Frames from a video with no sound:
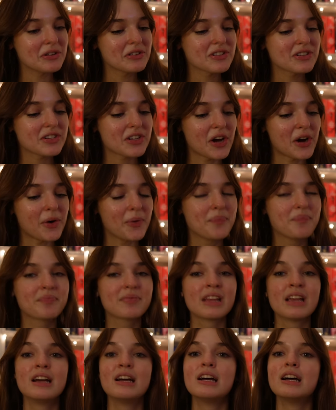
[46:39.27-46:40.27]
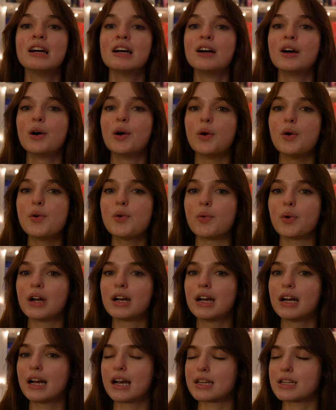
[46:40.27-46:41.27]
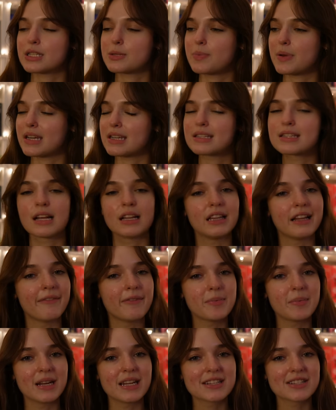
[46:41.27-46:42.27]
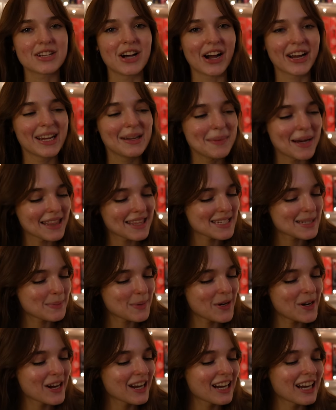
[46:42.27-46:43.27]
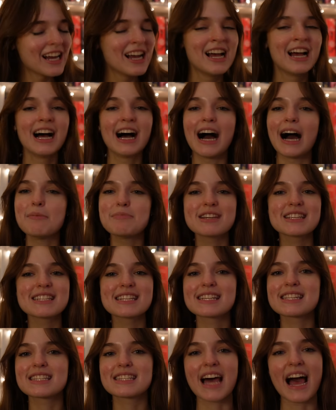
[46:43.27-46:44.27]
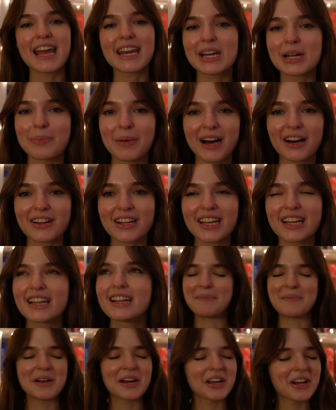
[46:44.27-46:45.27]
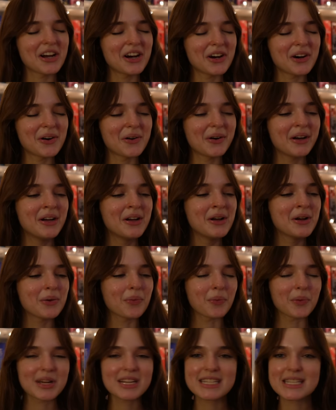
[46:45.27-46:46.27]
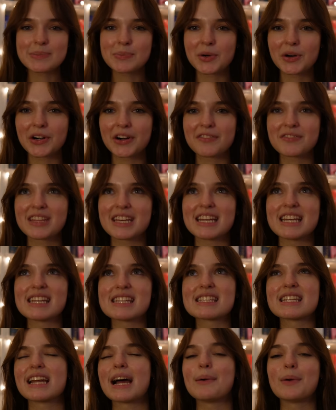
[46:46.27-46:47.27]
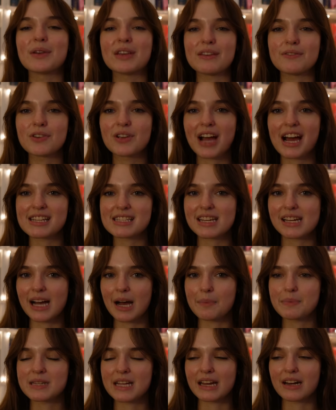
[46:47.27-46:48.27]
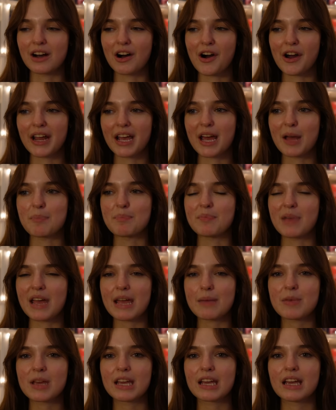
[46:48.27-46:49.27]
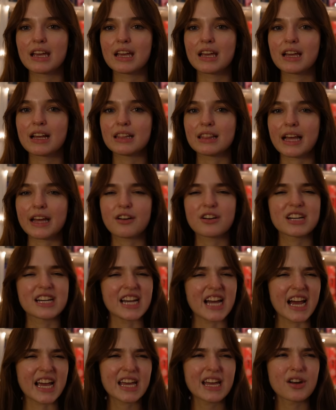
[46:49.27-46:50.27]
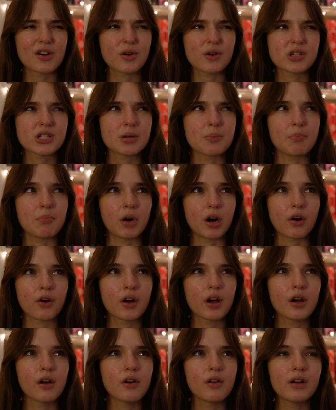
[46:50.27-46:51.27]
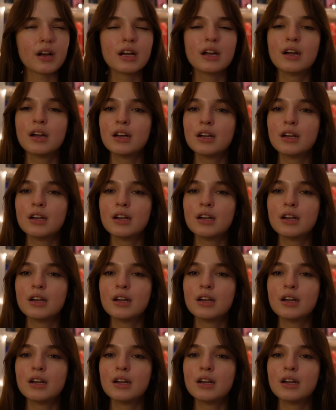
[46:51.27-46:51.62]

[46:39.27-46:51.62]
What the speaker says: So, whew, I just spent 11 minutes talking about this book. I'm just excited about it. I'm gonna go read some more of this and I will give you guys an update on it maybe later tonight or tomorrow.